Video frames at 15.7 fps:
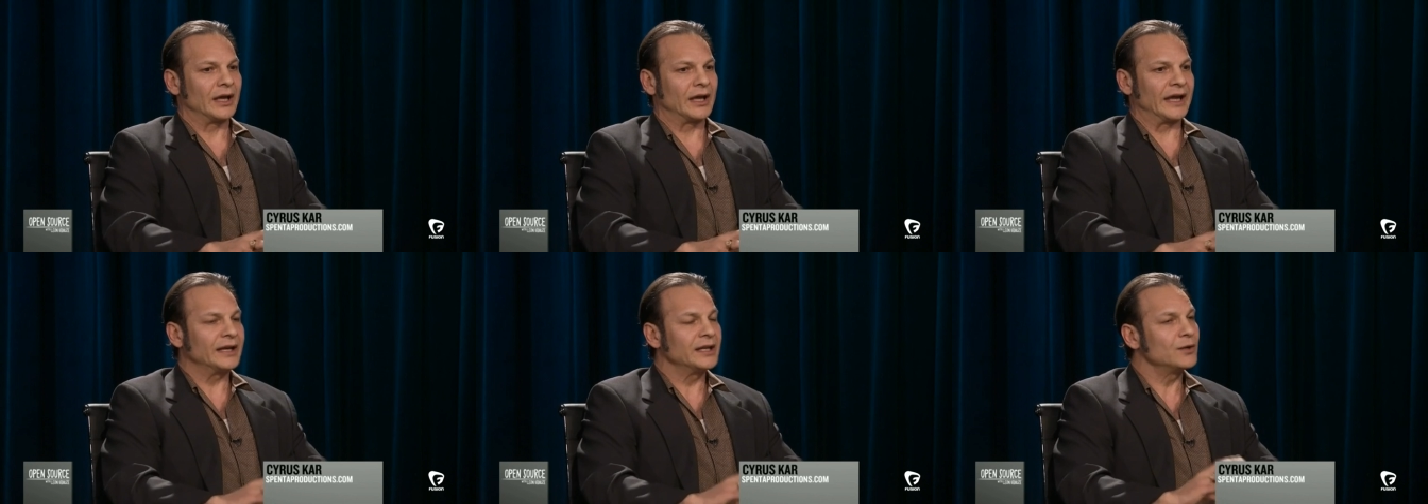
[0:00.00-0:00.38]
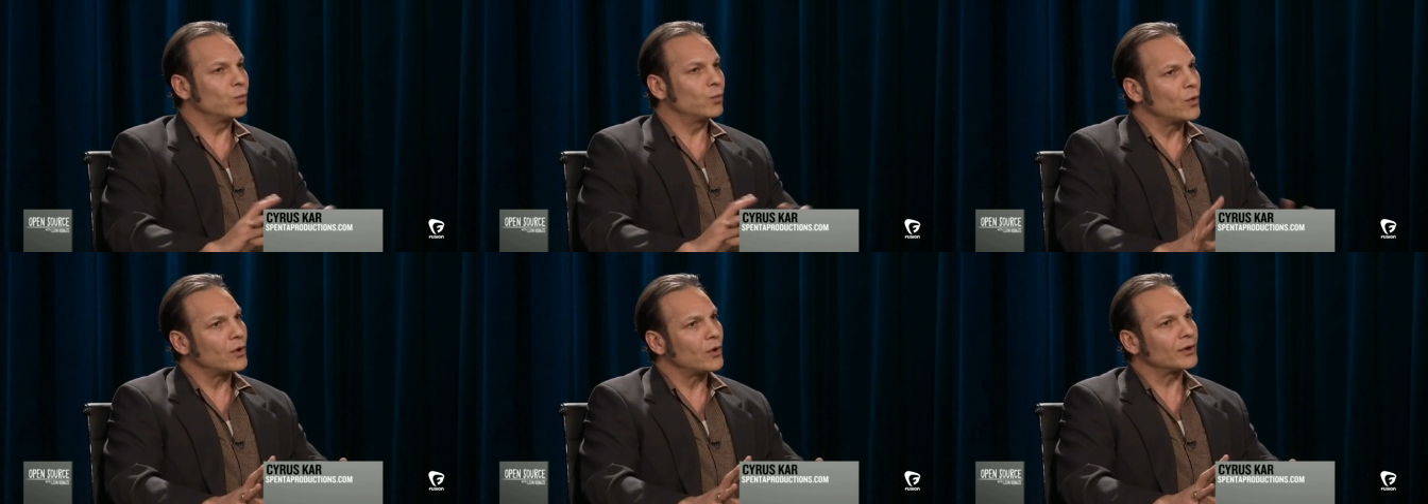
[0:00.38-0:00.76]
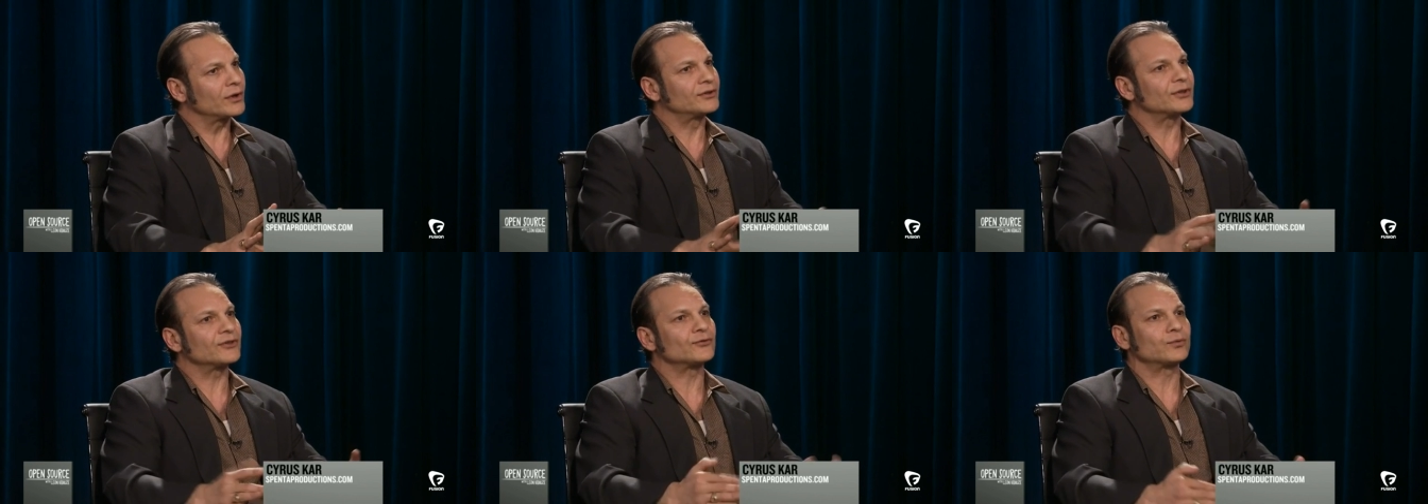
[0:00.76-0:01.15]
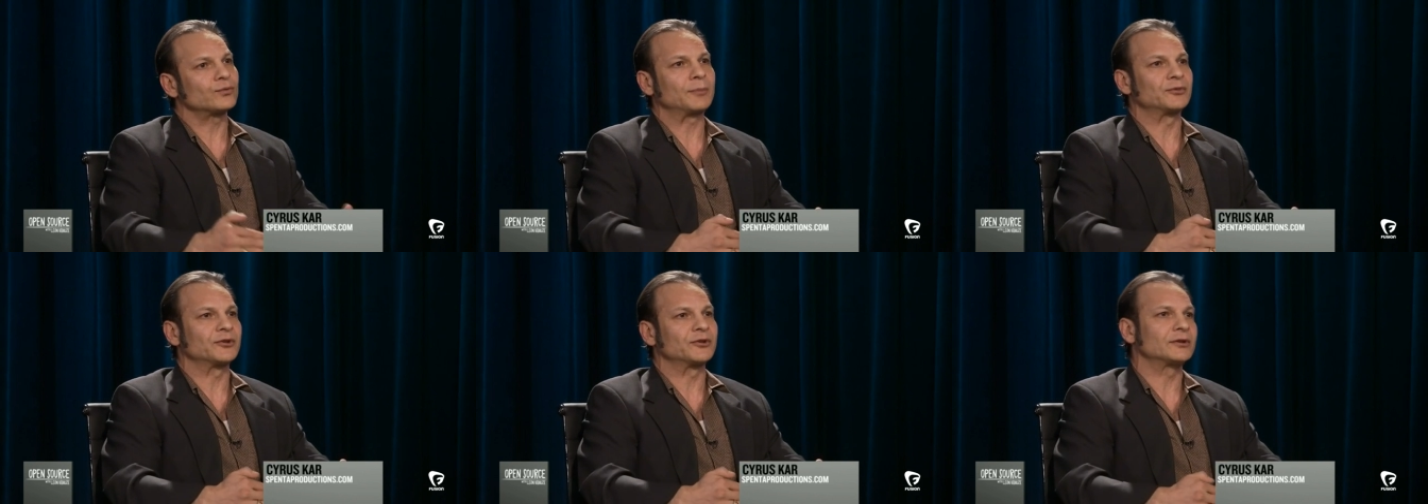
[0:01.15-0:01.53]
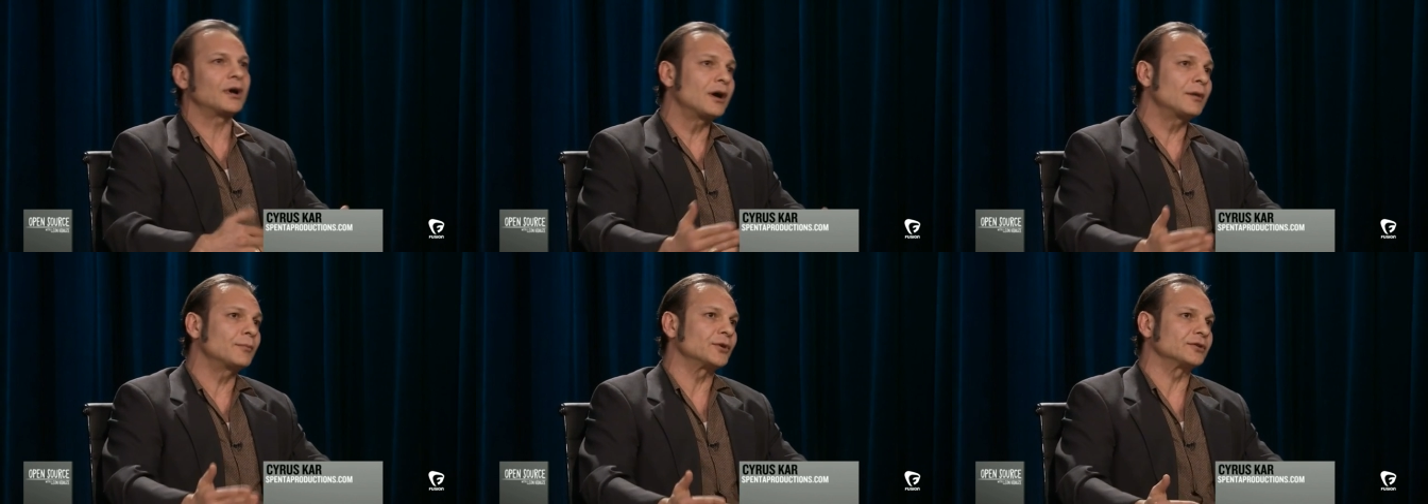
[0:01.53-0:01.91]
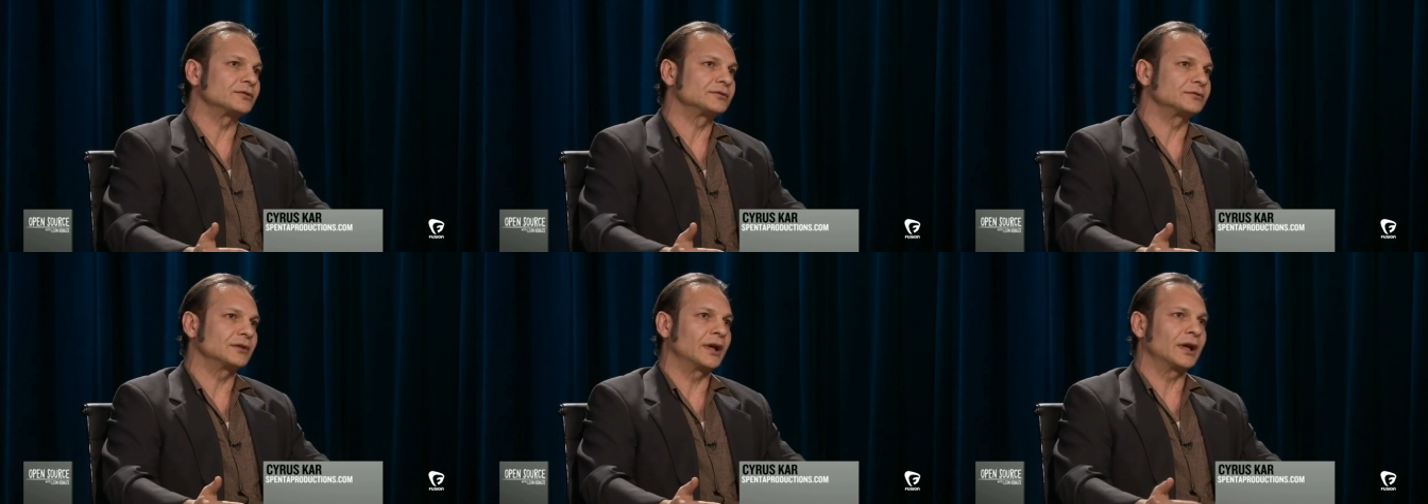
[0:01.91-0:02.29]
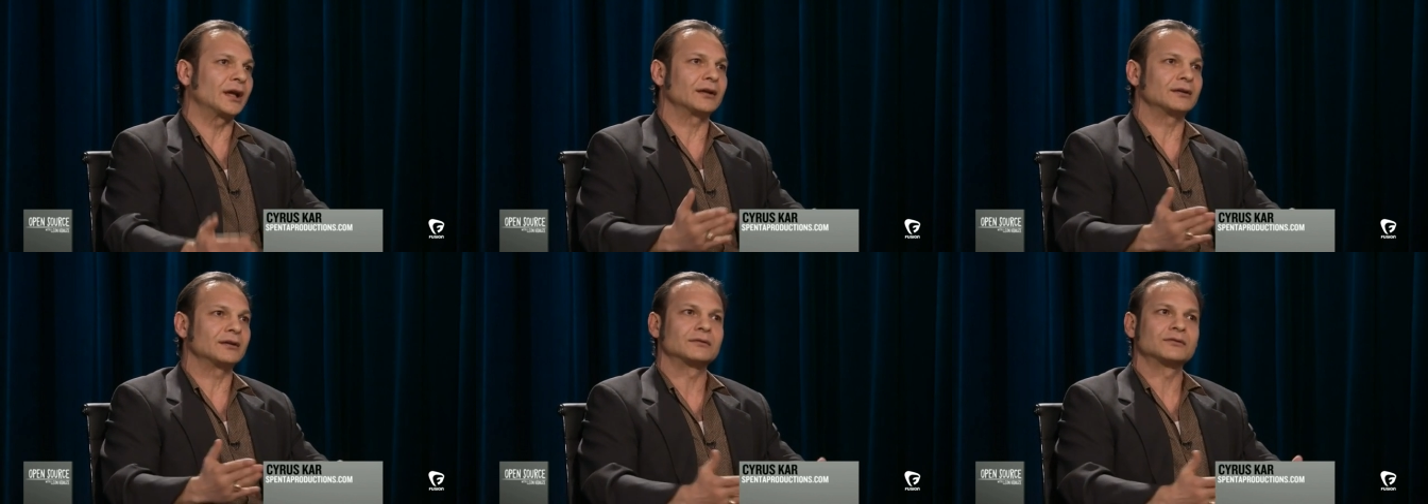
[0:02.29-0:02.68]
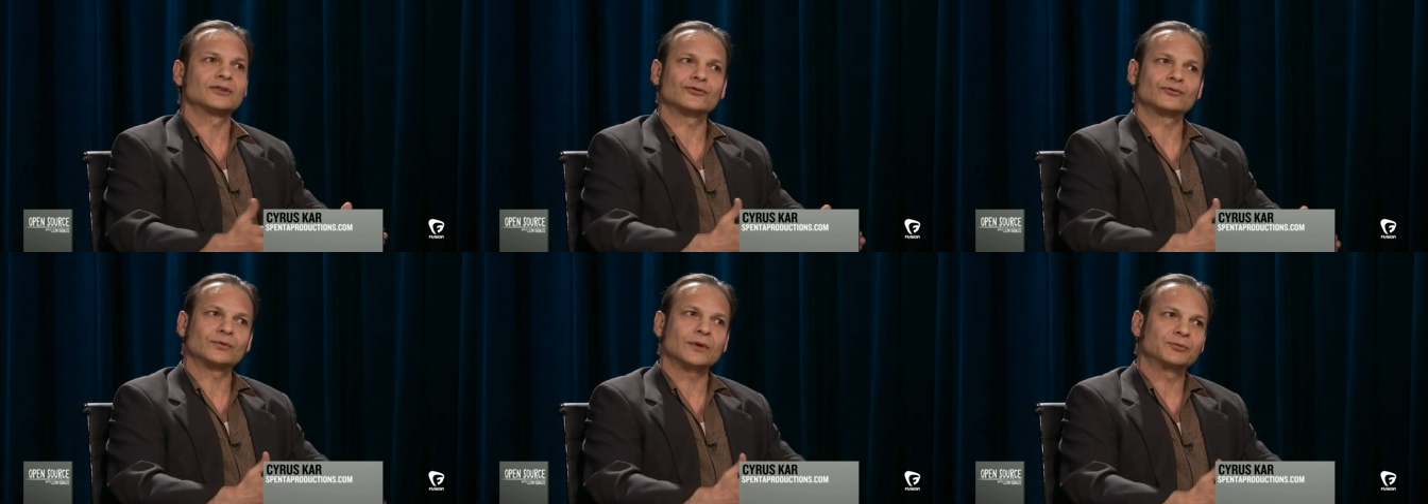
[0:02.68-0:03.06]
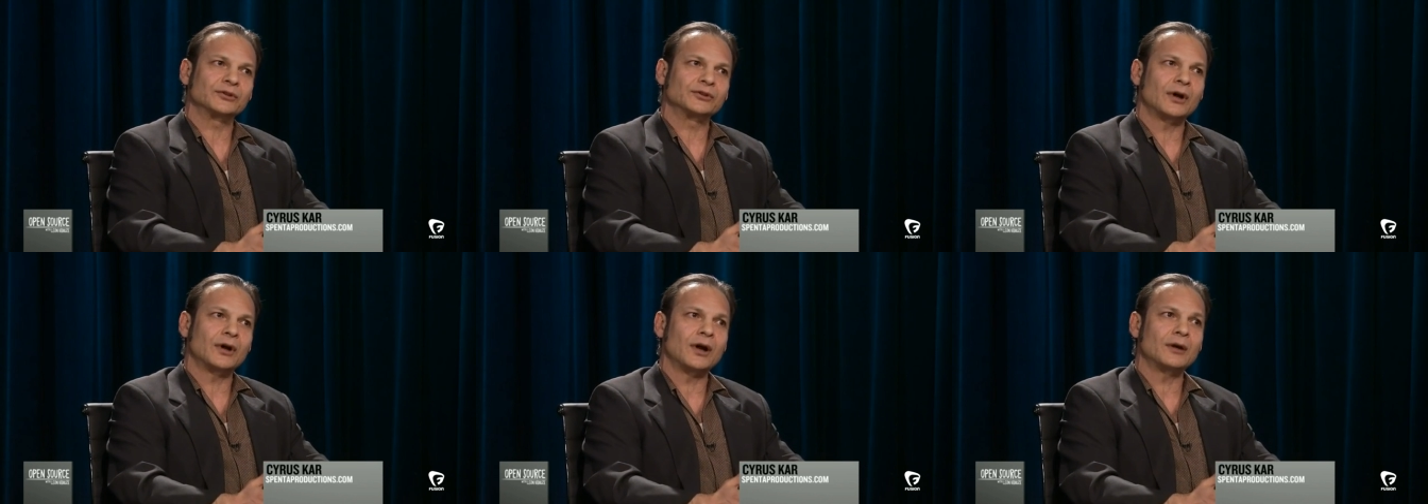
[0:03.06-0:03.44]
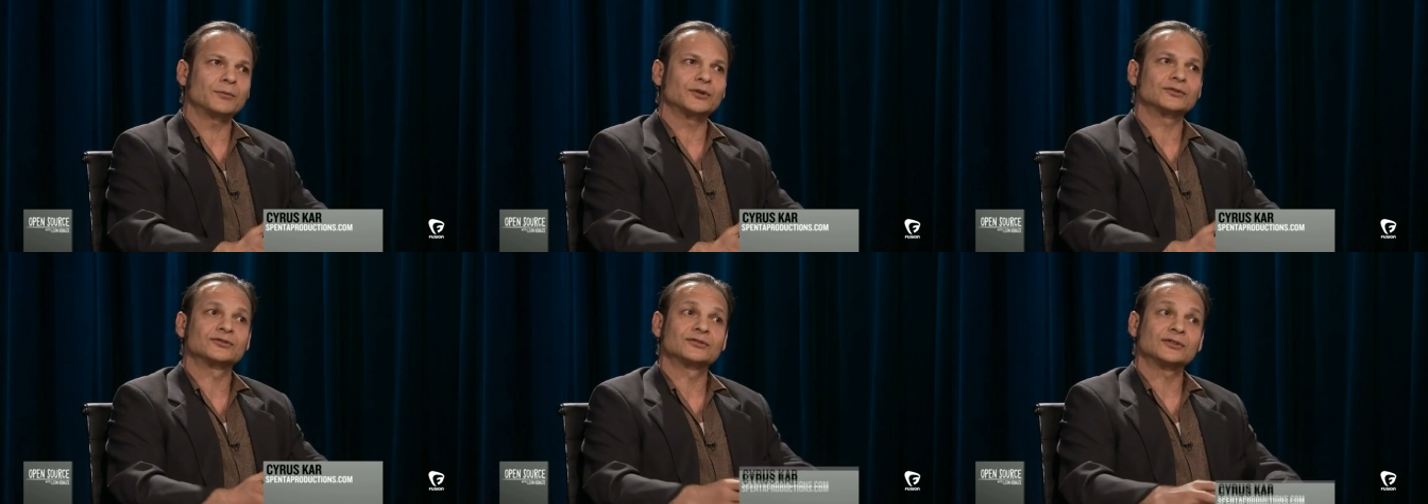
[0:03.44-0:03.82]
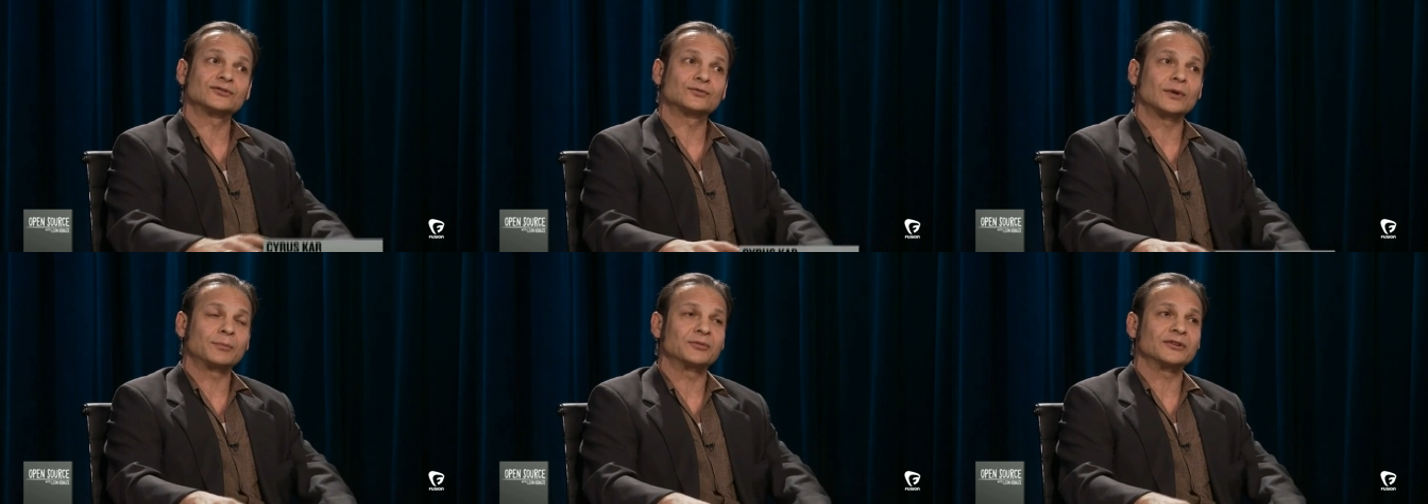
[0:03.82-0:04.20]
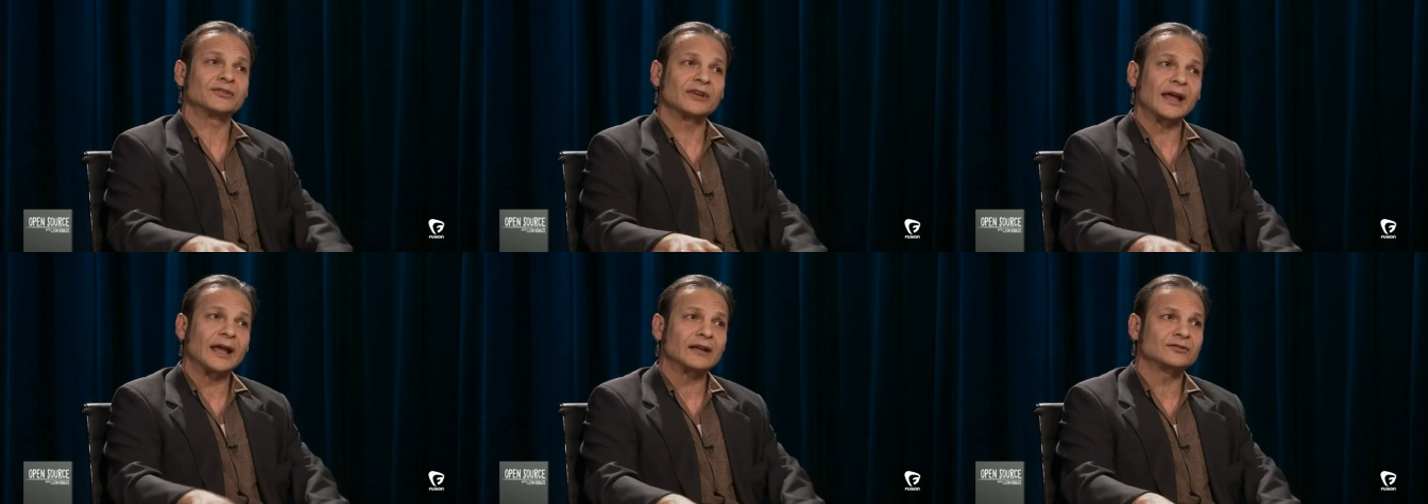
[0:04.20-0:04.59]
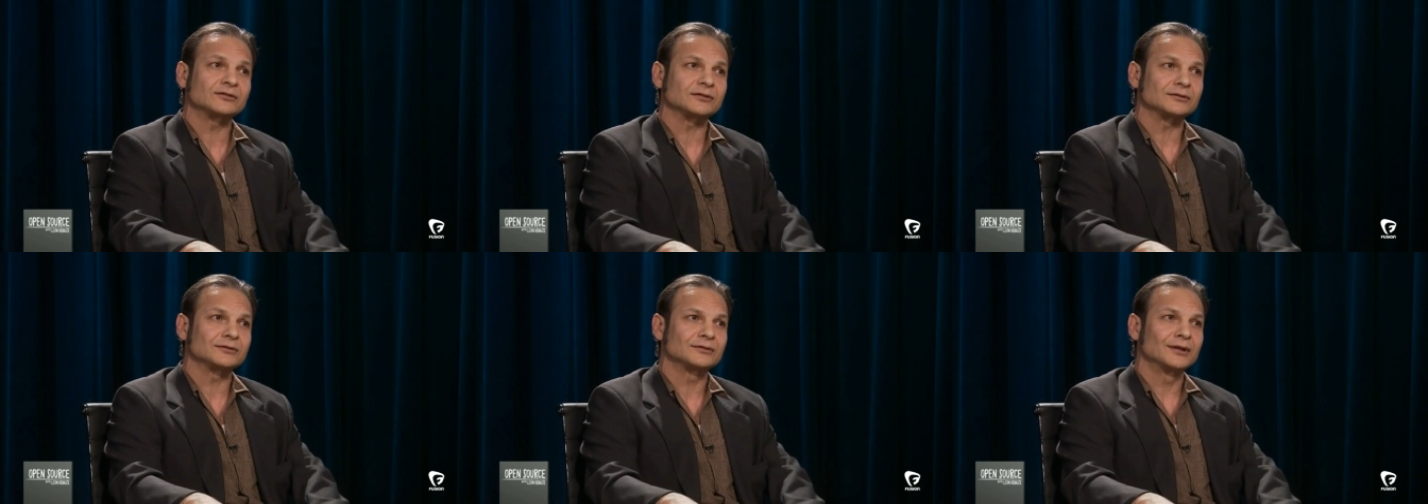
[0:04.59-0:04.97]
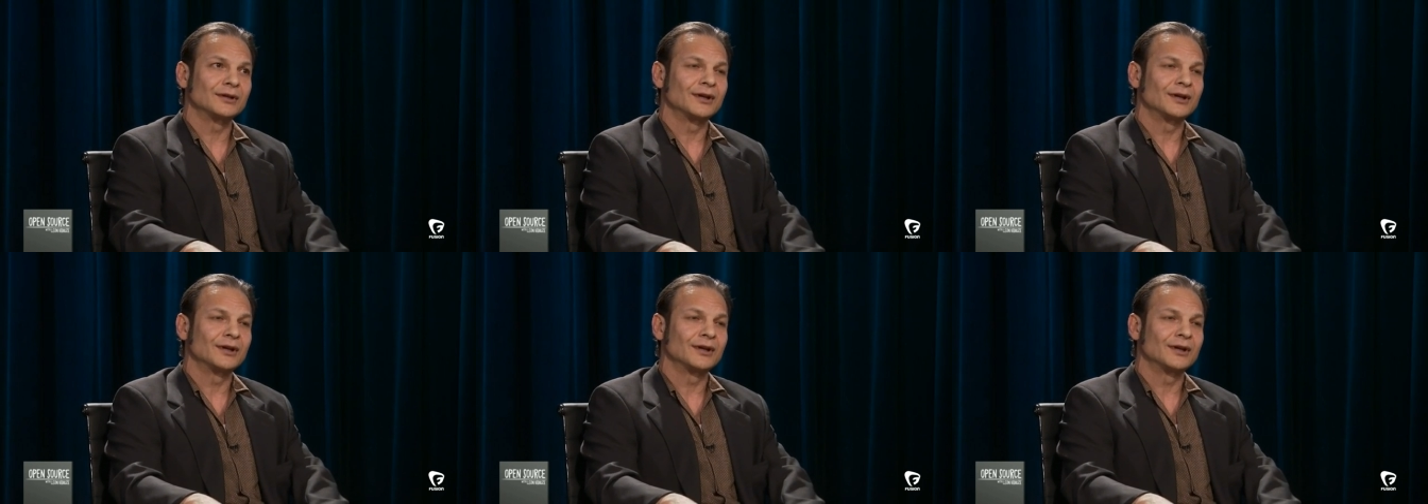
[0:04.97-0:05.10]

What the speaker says: any war disrupted commerce, and disrupted commerce disrupted taxes.